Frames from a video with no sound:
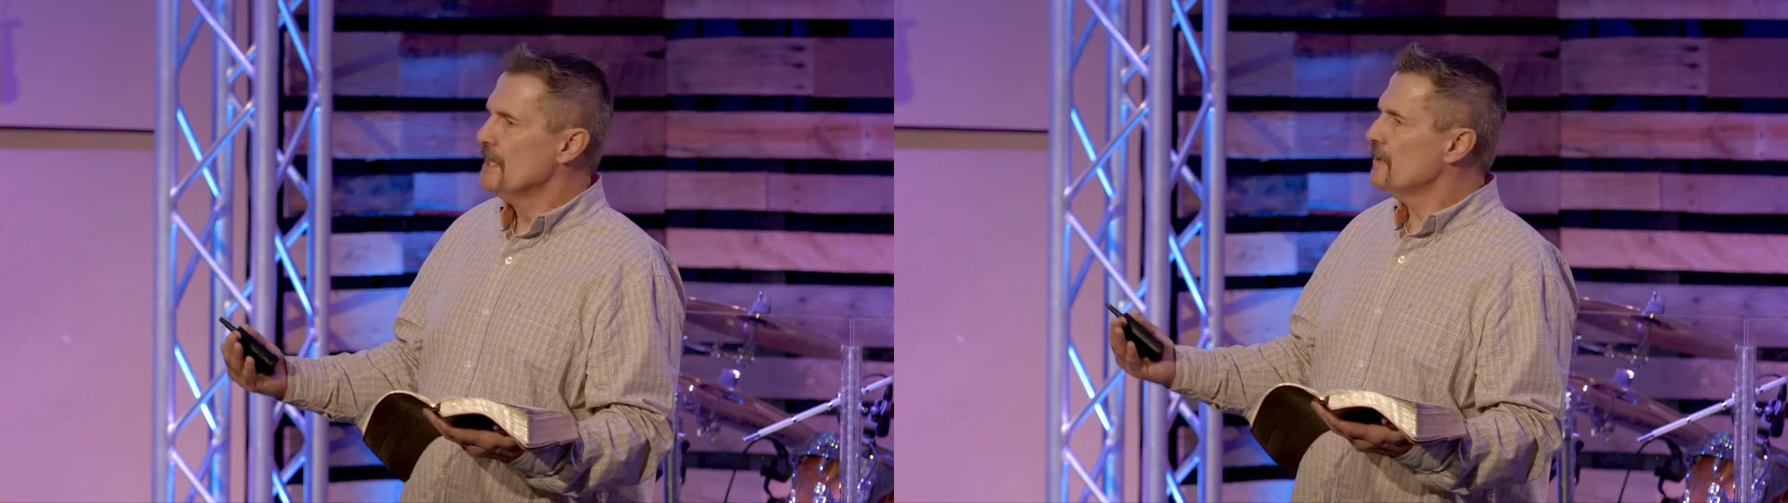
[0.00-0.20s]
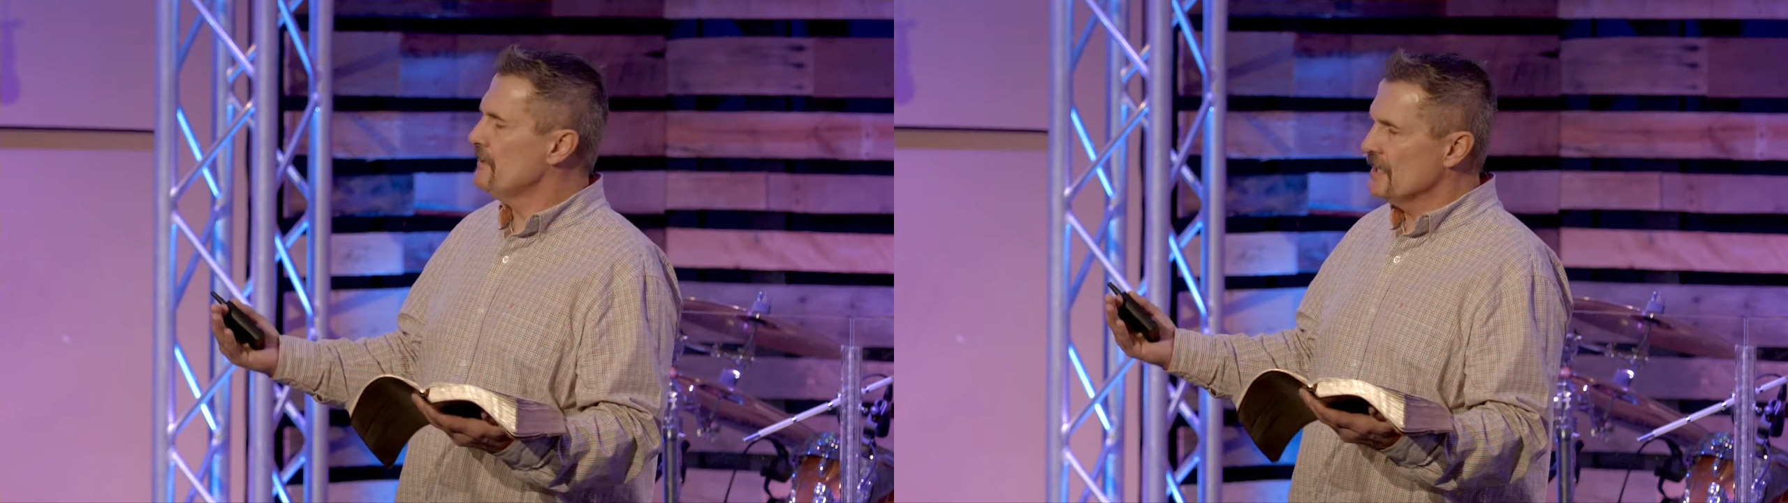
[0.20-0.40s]

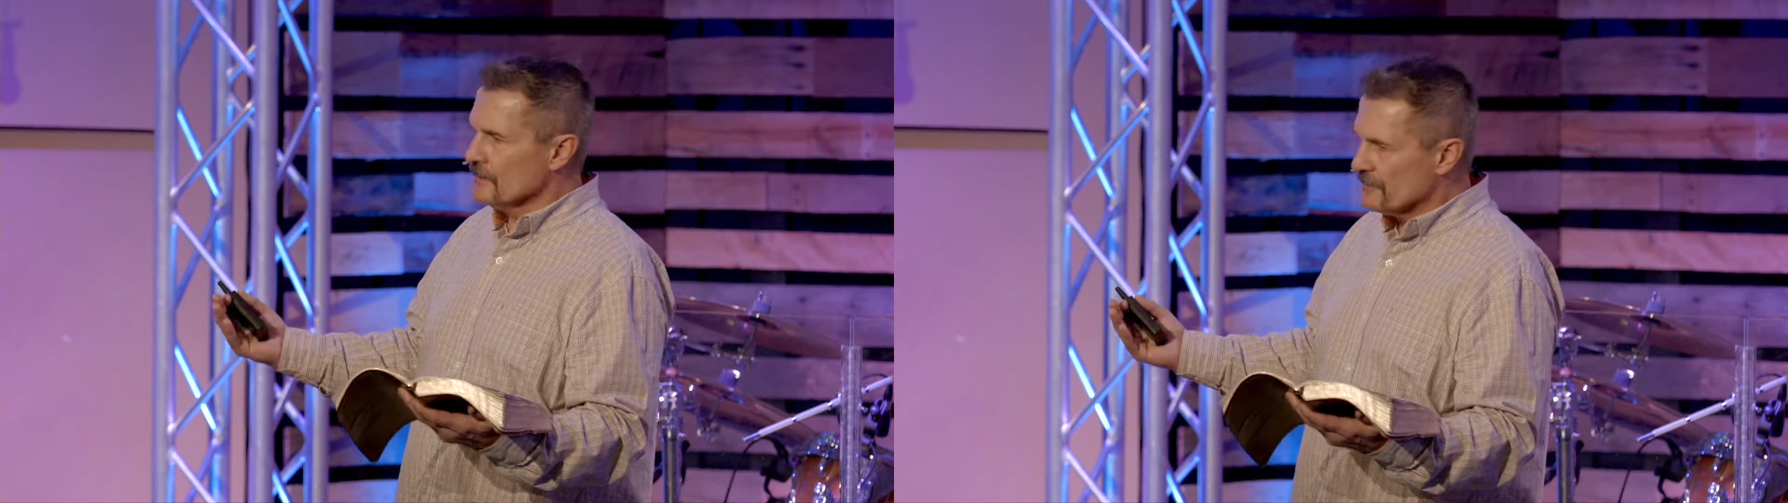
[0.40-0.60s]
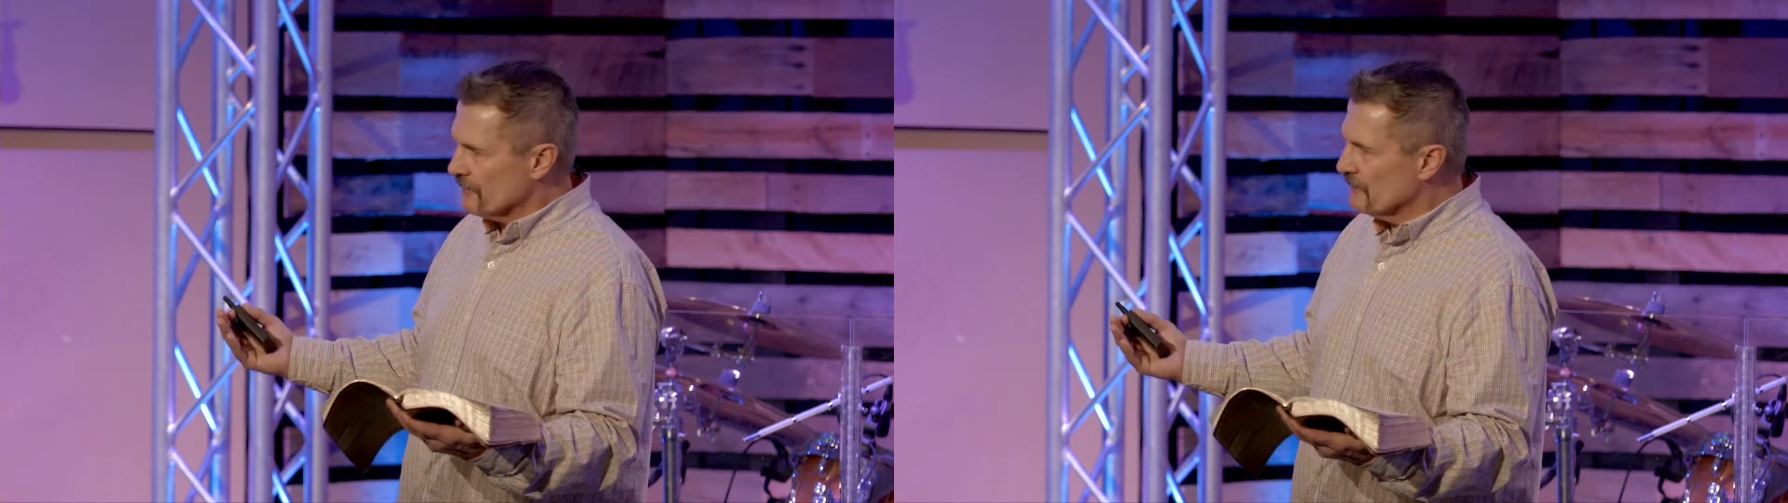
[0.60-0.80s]
They
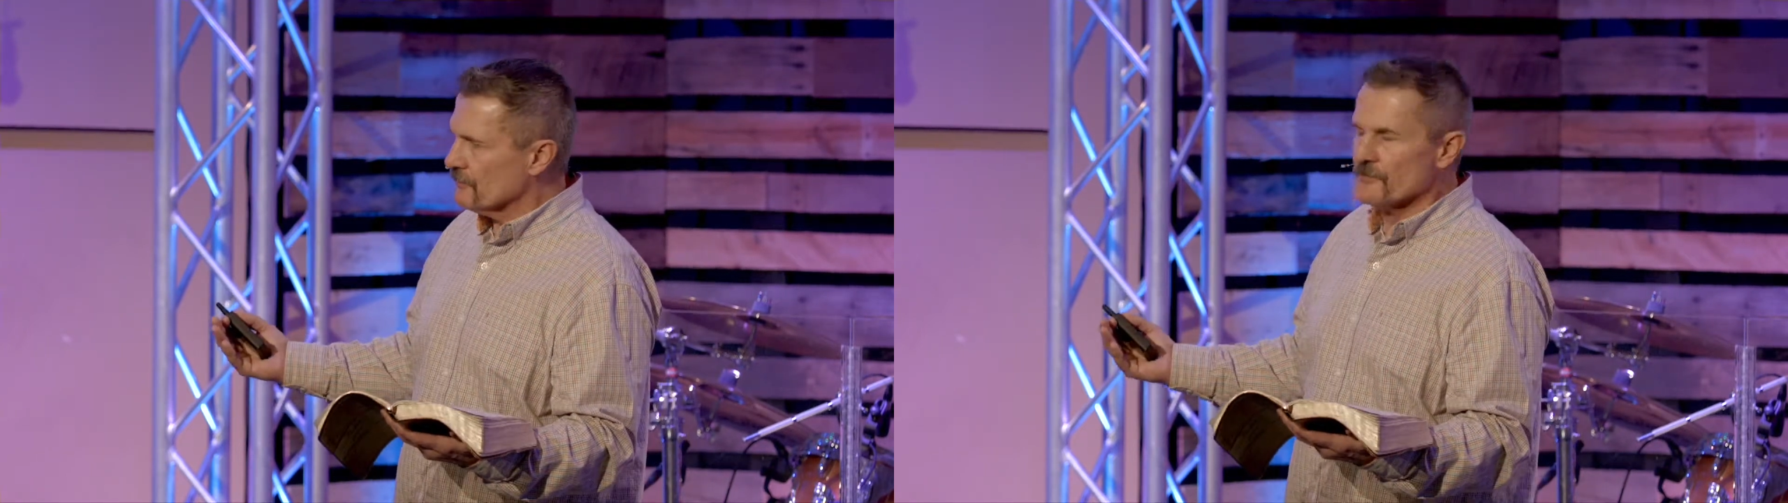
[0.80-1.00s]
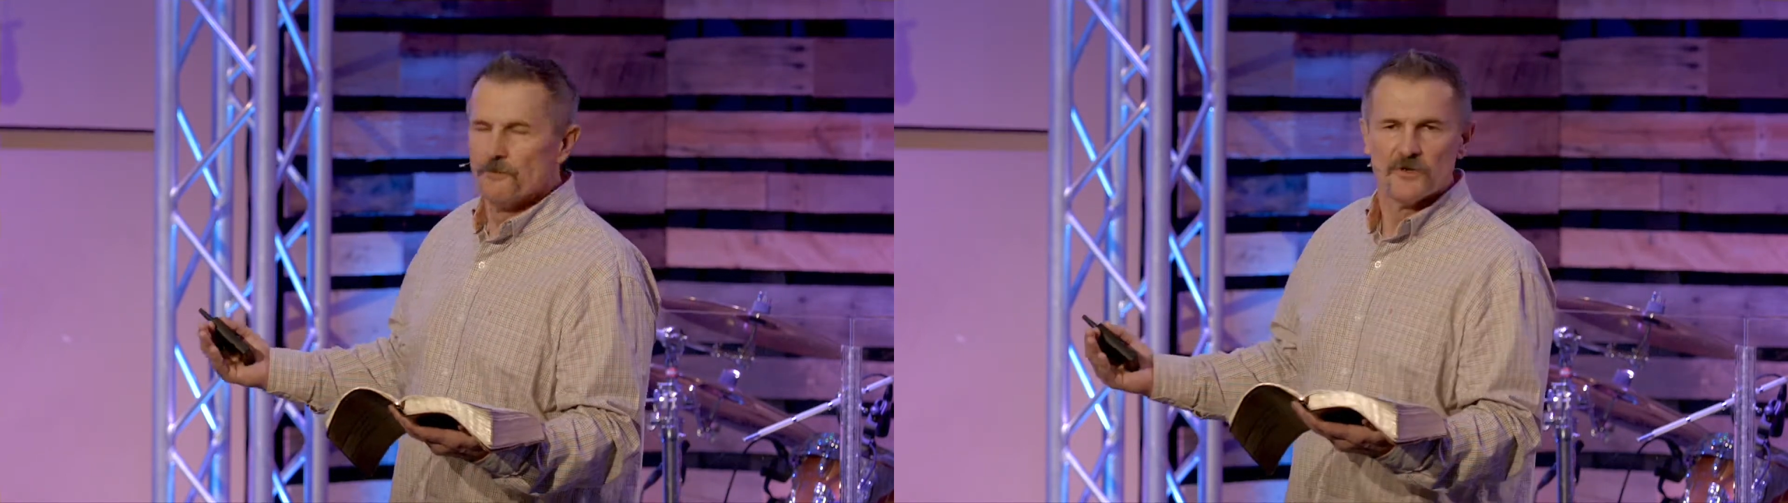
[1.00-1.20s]
begin to think
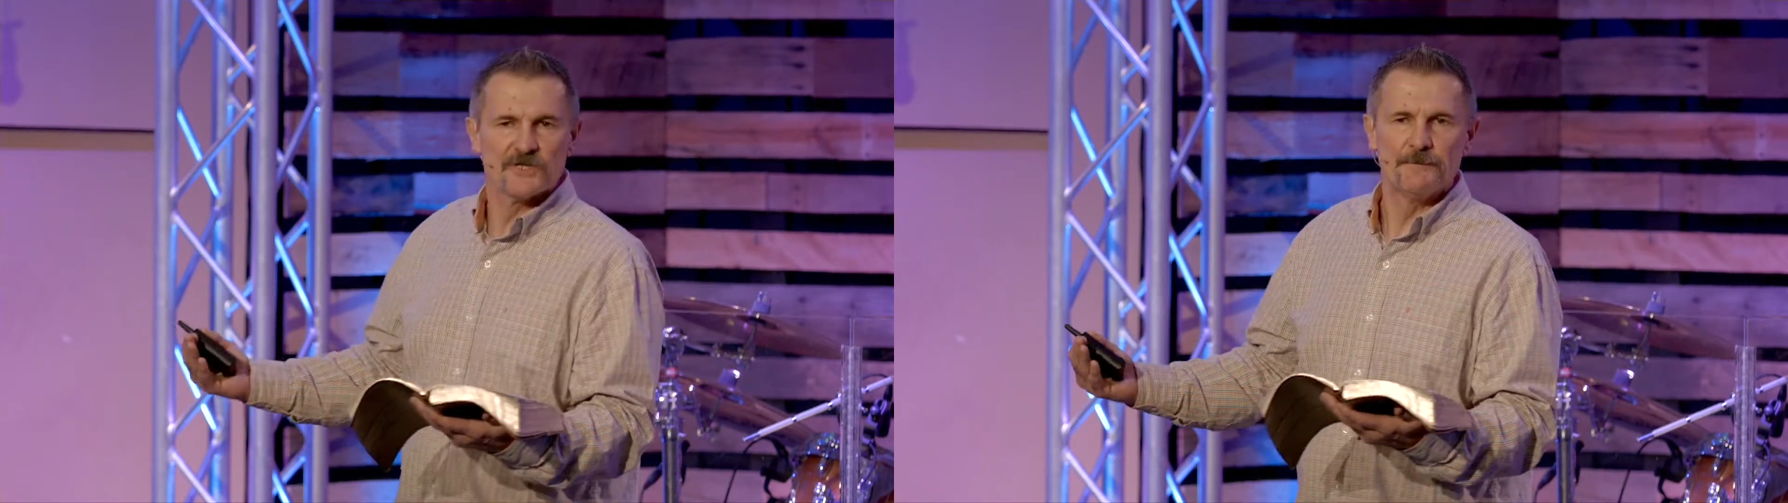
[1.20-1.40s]
they're the most